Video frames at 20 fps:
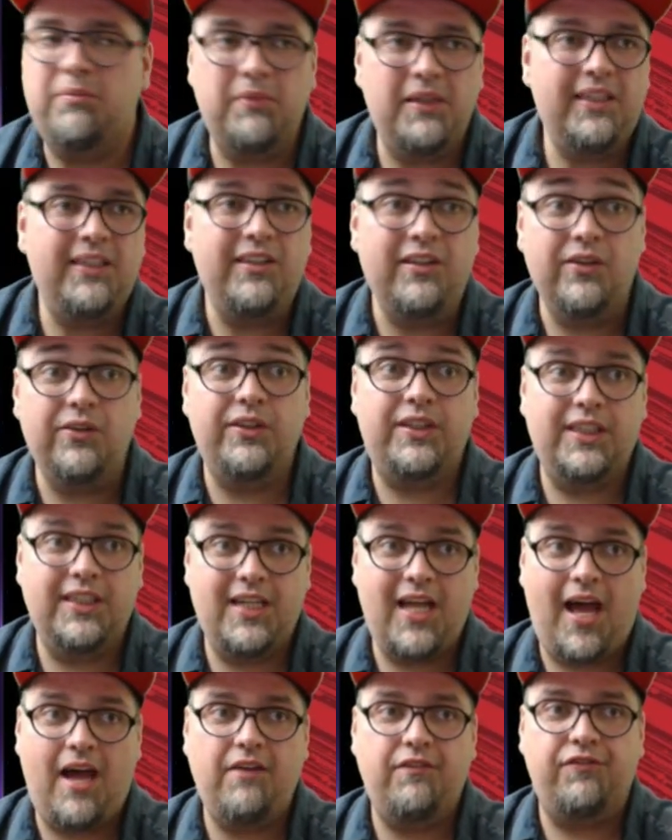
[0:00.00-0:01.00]
me using
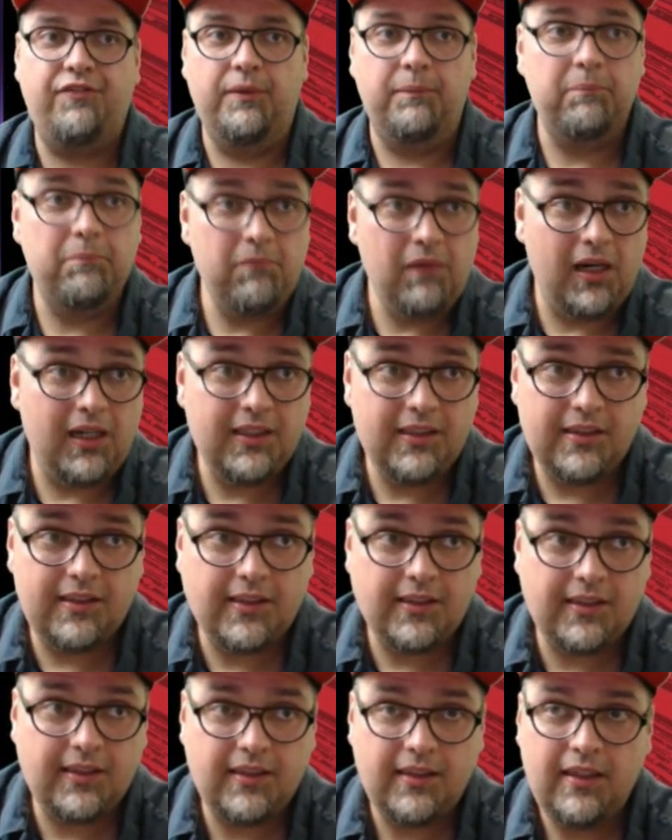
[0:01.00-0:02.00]
that for
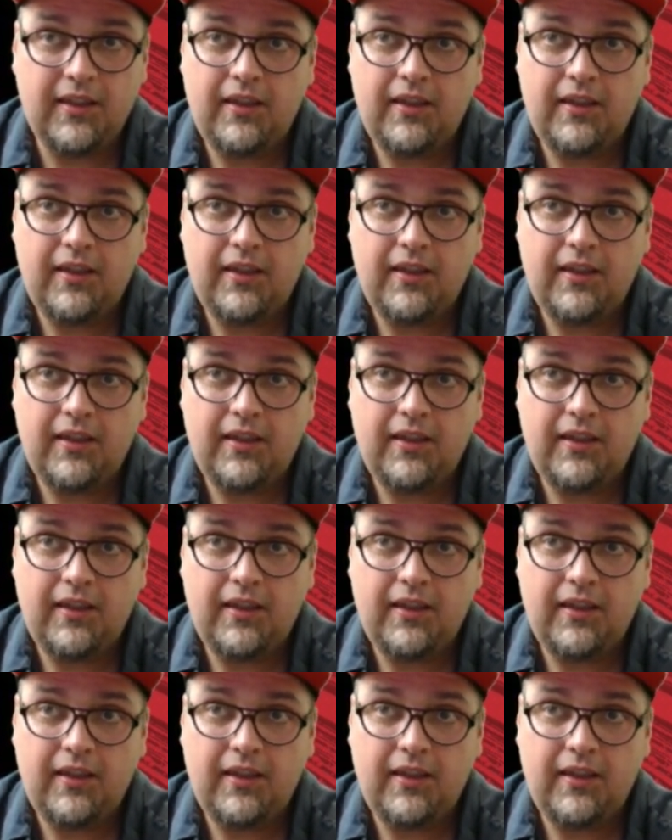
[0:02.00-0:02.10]
months,